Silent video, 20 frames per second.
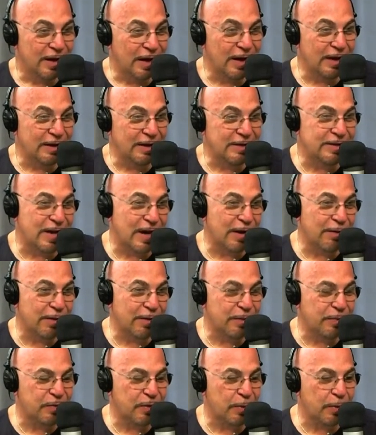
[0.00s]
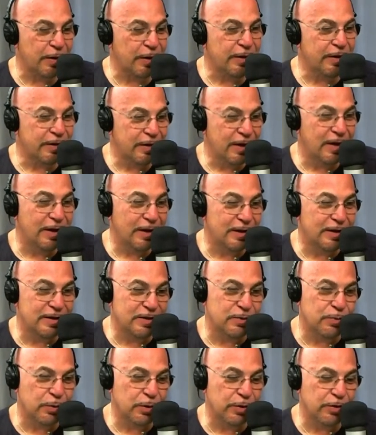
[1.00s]
hey let's gang rape someone
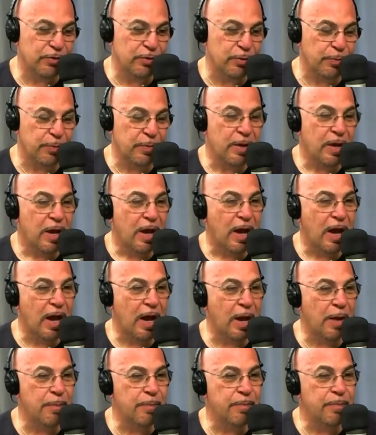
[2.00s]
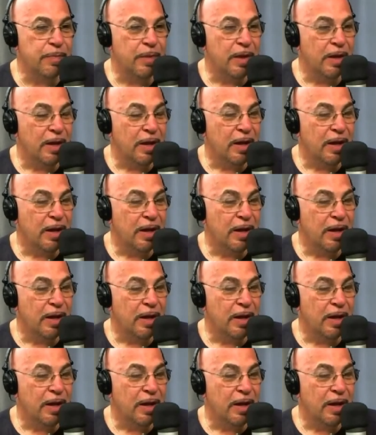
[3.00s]
because we're a group um,